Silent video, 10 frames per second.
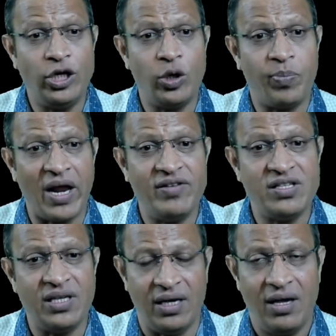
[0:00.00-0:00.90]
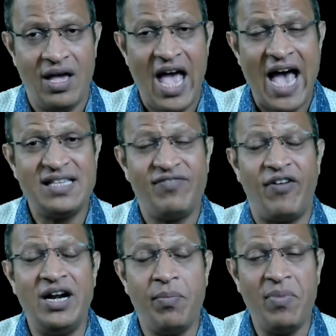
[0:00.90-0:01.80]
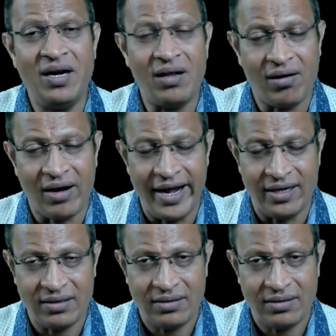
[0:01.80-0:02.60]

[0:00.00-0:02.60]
to privacy as a fundamental right